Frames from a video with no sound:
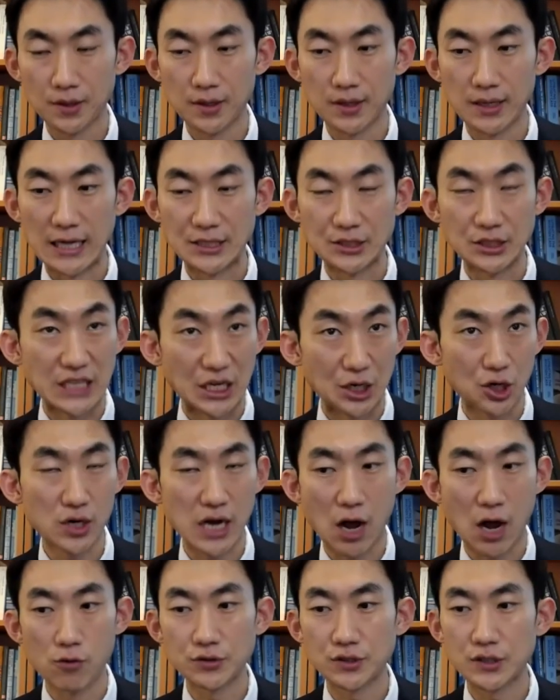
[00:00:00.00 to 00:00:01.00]
as a general
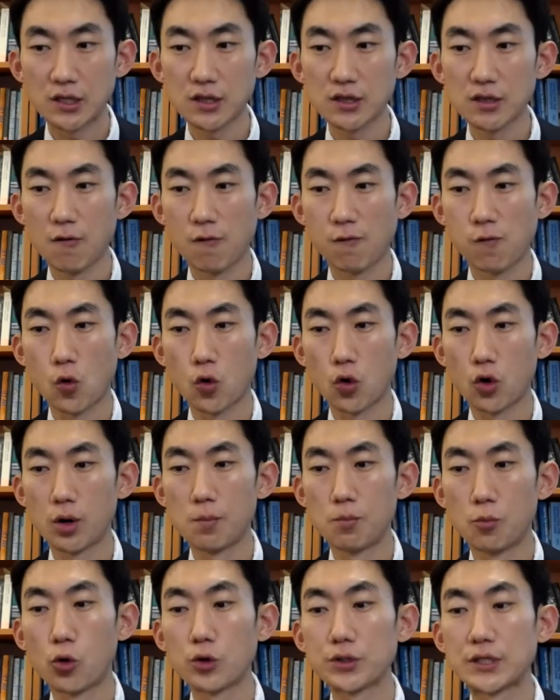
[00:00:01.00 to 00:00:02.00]
counsel for
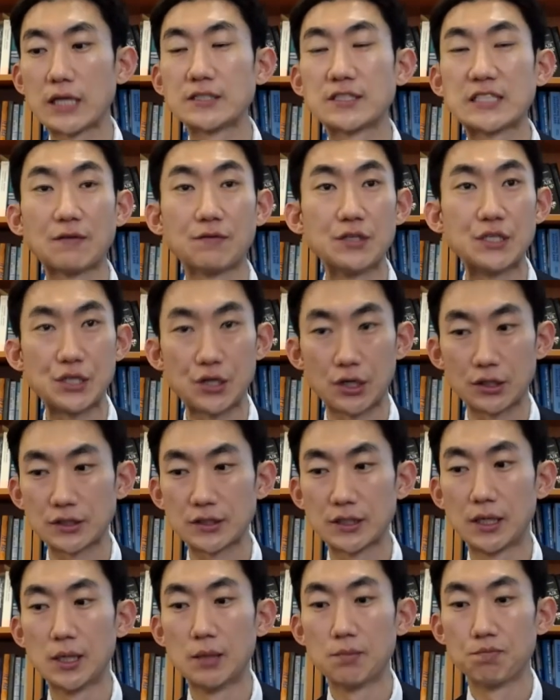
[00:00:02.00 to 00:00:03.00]
more than 7 years
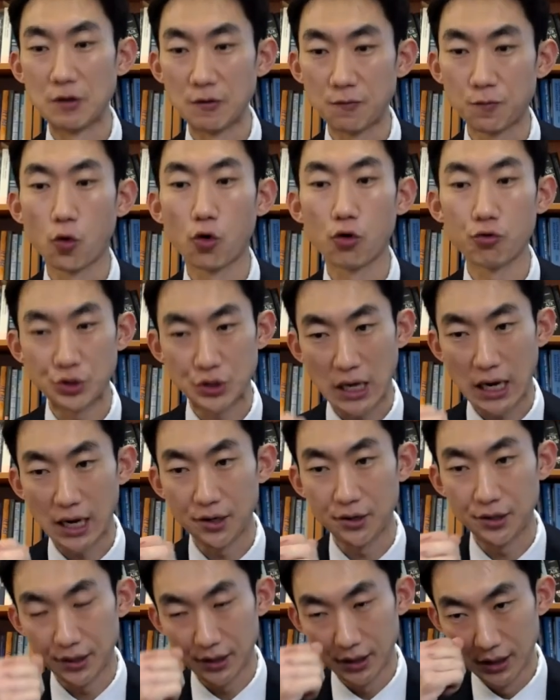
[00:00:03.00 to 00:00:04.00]
before
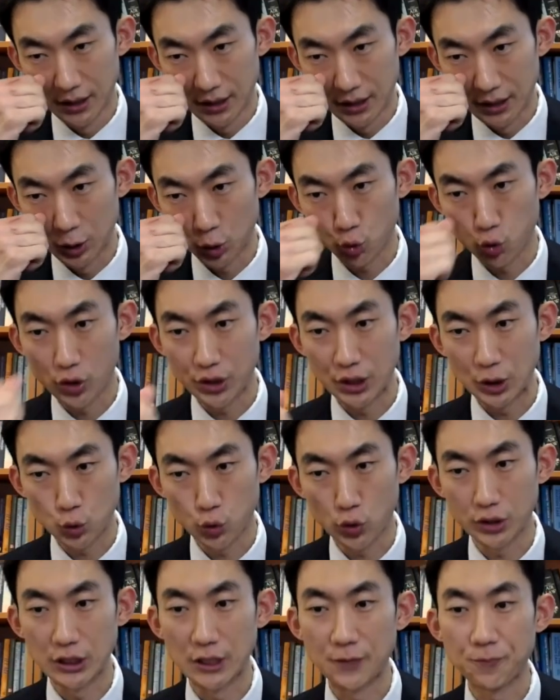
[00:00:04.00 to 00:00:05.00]
retiring in
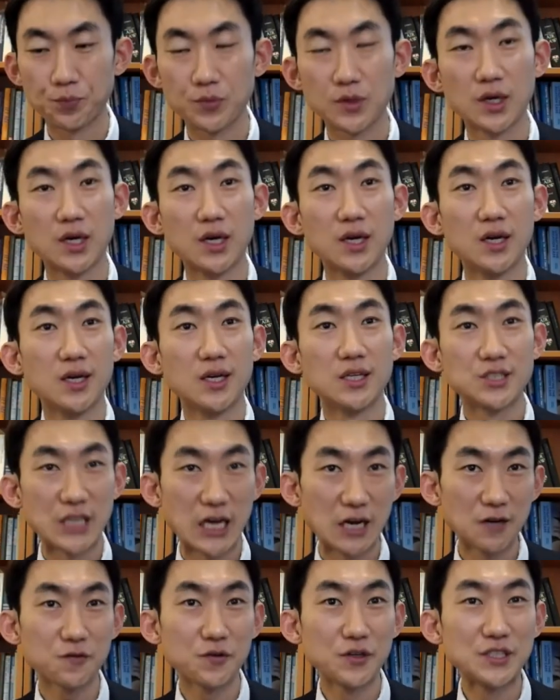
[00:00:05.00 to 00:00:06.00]
2020.
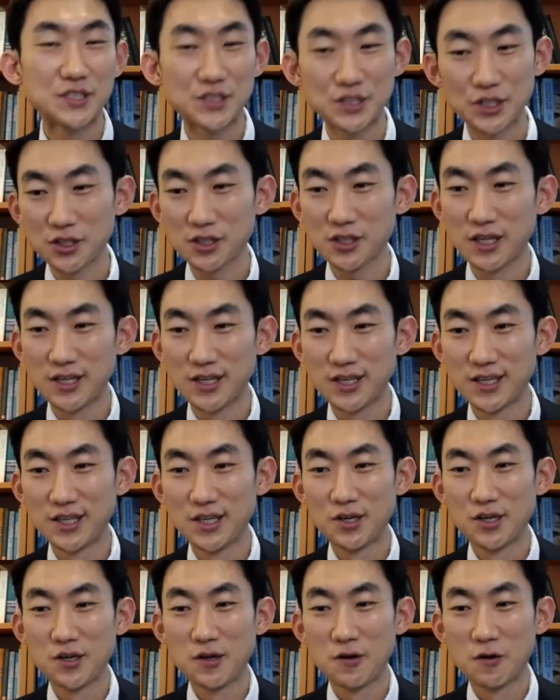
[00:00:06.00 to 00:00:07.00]
Jeff is still
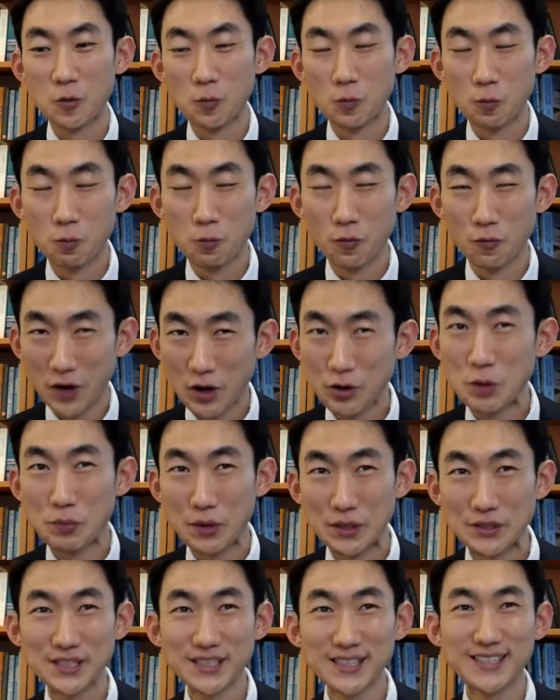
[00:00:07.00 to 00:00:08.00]
very
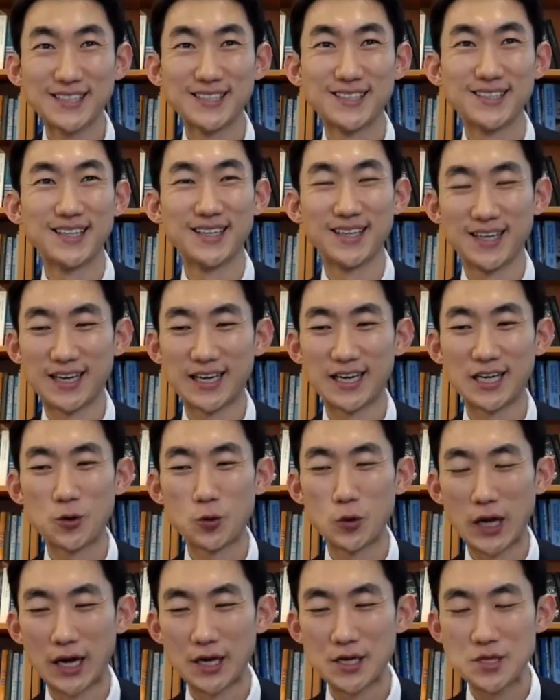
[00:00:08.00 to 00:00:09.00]
busy.
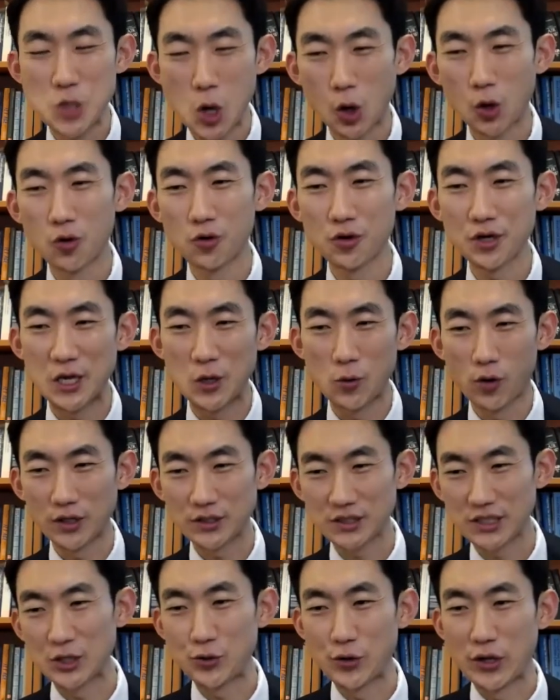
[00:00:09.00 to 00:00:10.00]
I know he
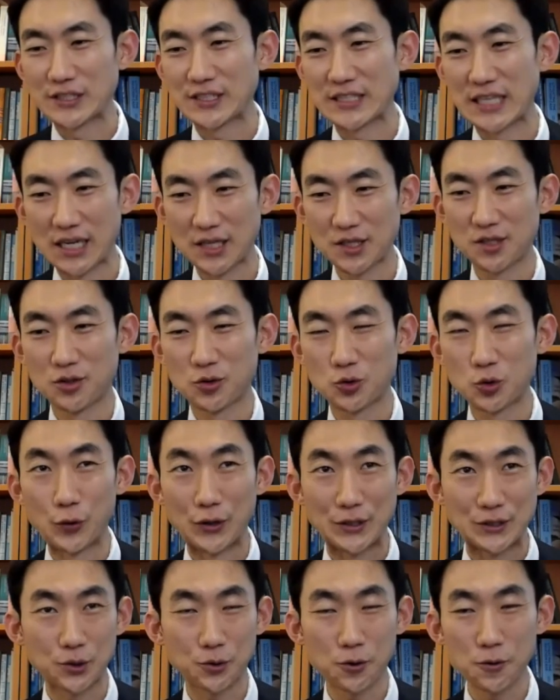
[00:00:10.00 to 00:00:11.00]
was in U.S. Senate 2
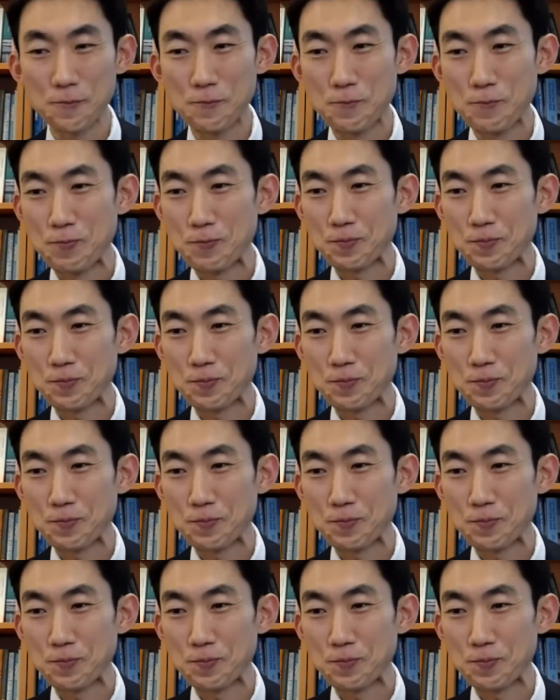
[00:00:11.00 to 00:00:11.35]
weeks ago.